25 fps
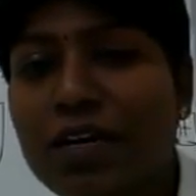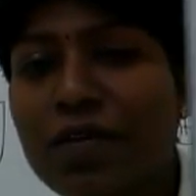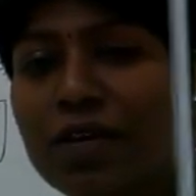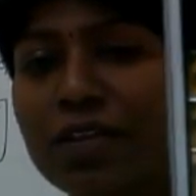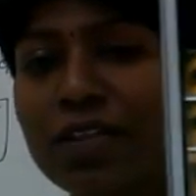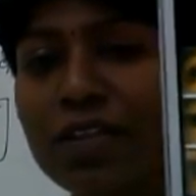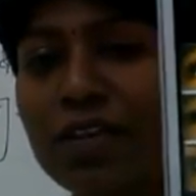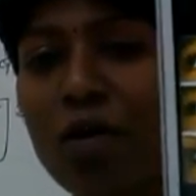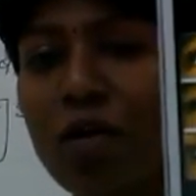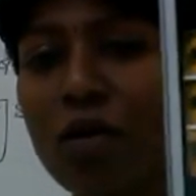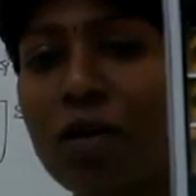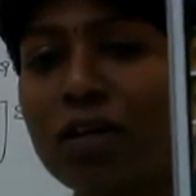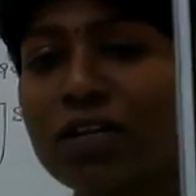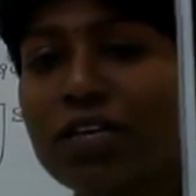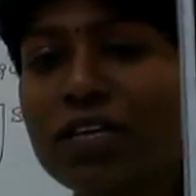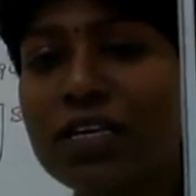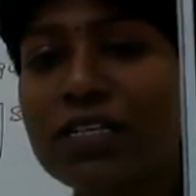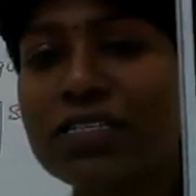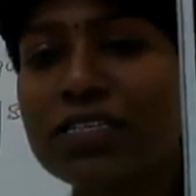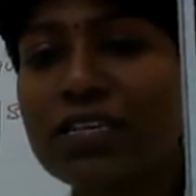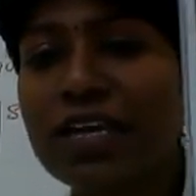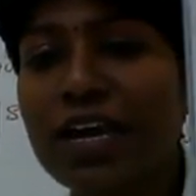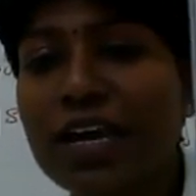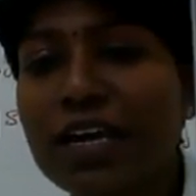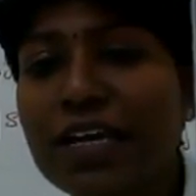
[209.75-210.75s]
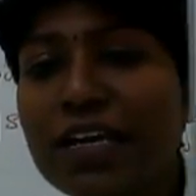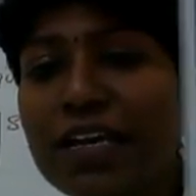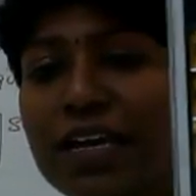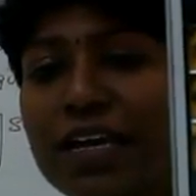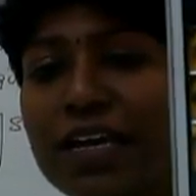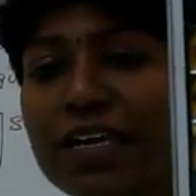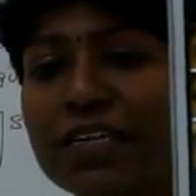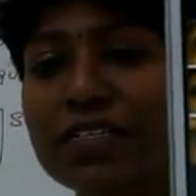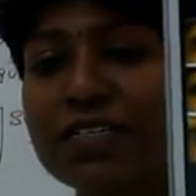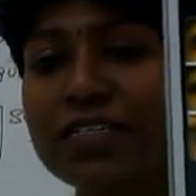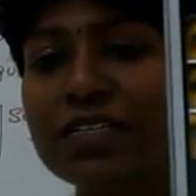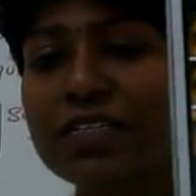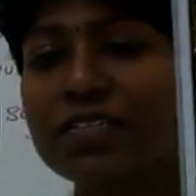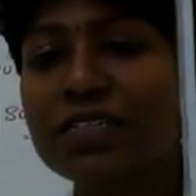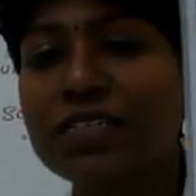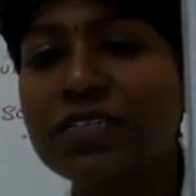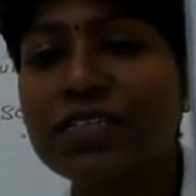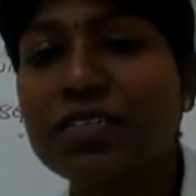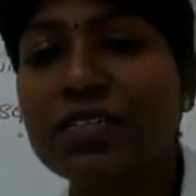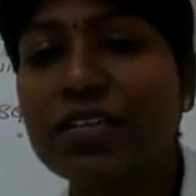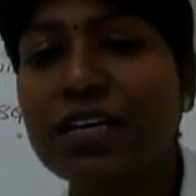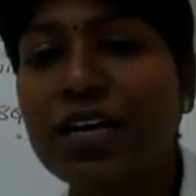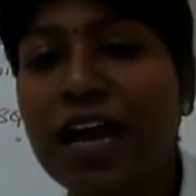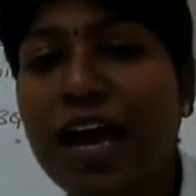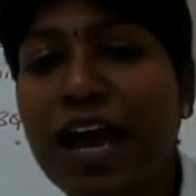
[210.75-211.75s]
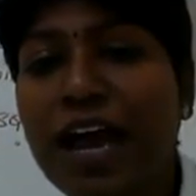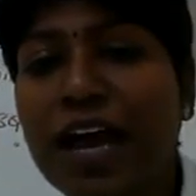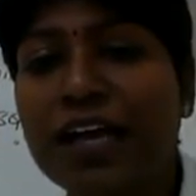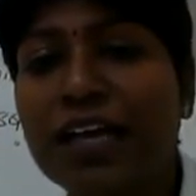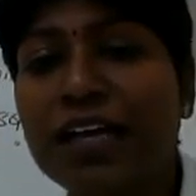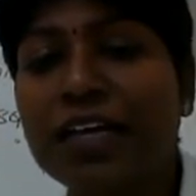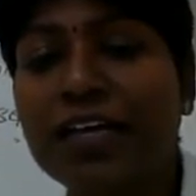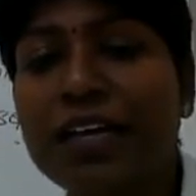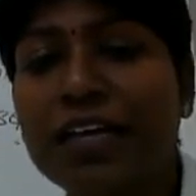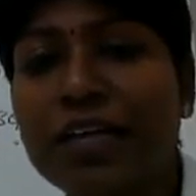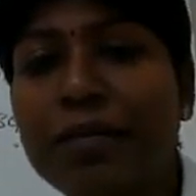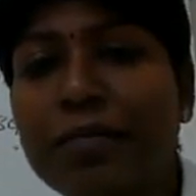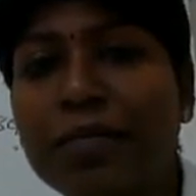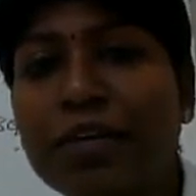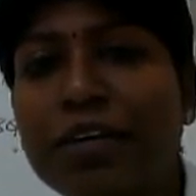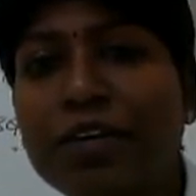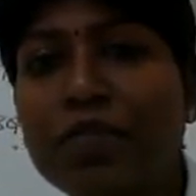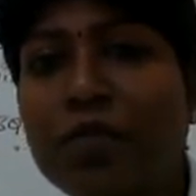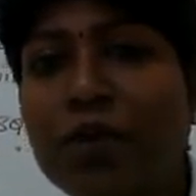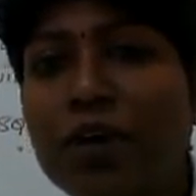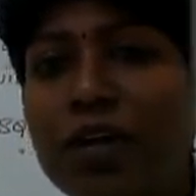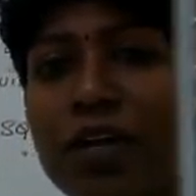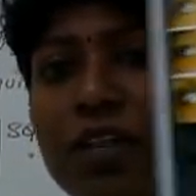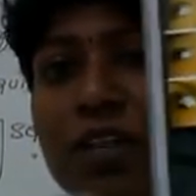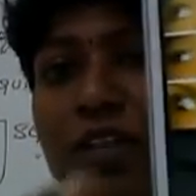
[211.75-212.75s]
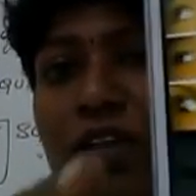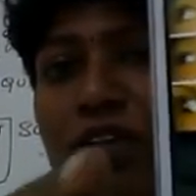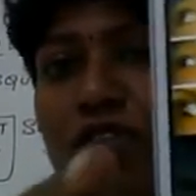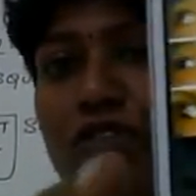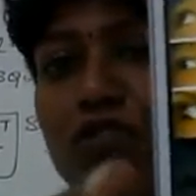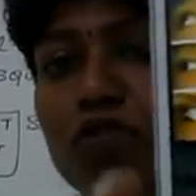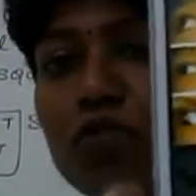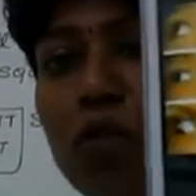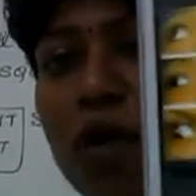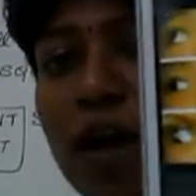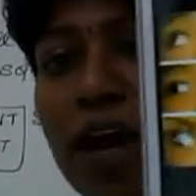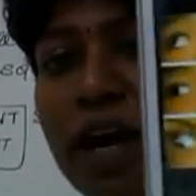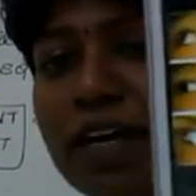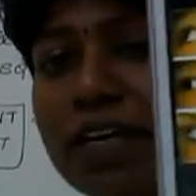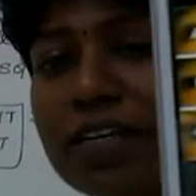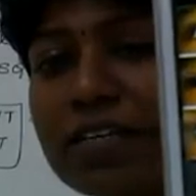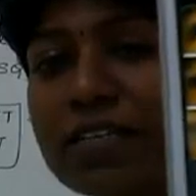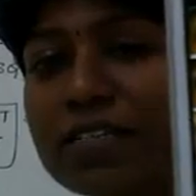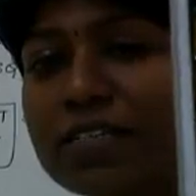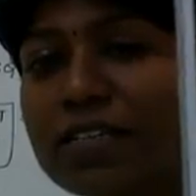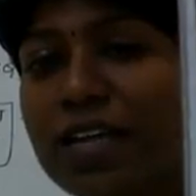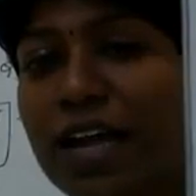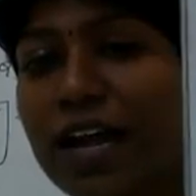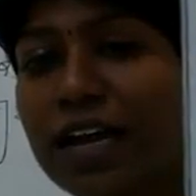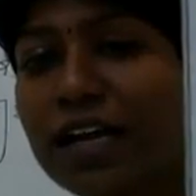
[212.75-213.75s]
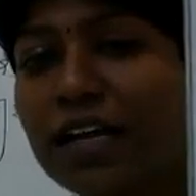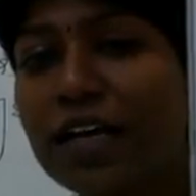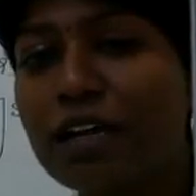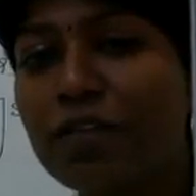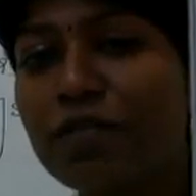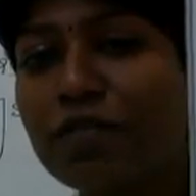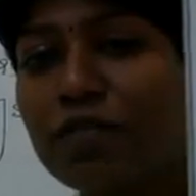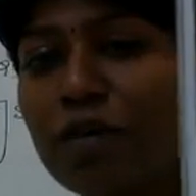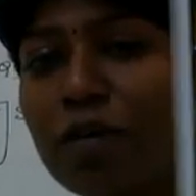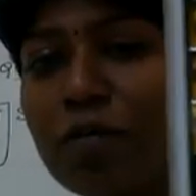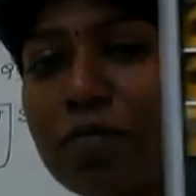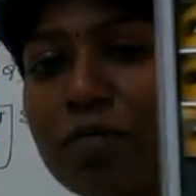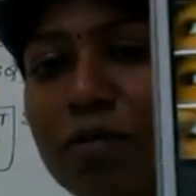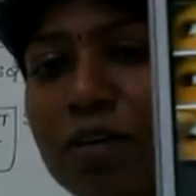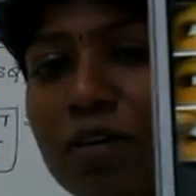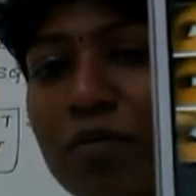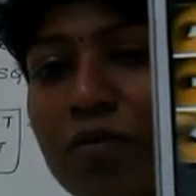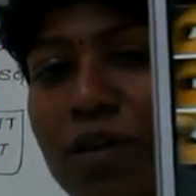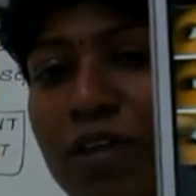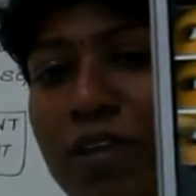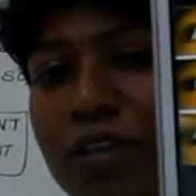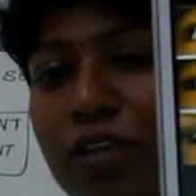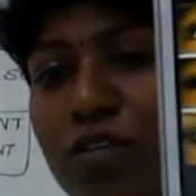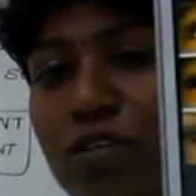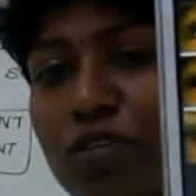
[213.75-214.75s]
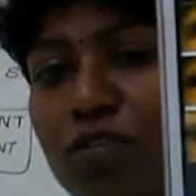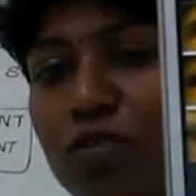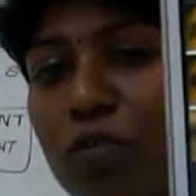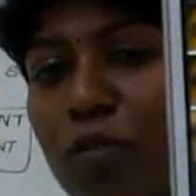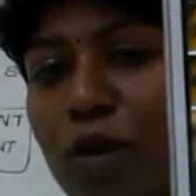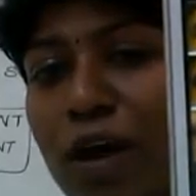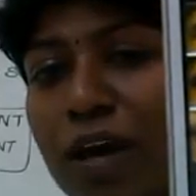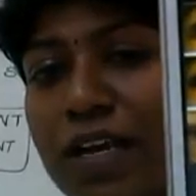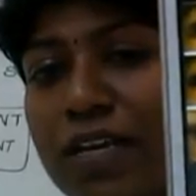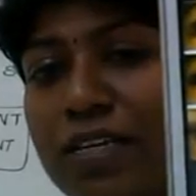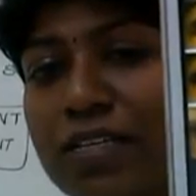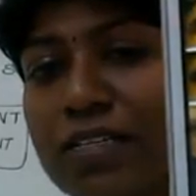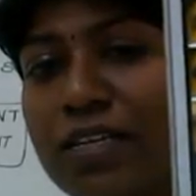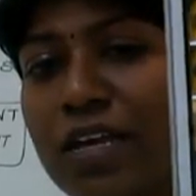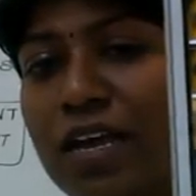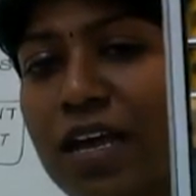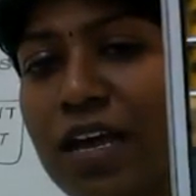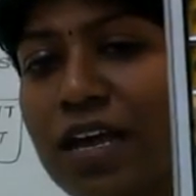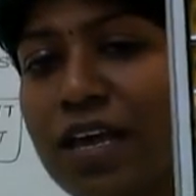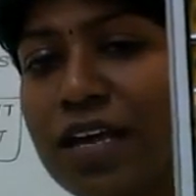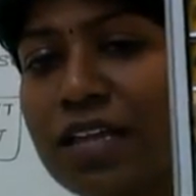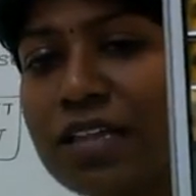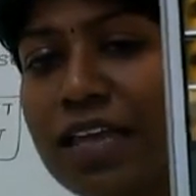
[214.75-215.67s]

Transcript: Now, in all these nine gazes, the angle between the two eyes, the angle formed between the two eyes,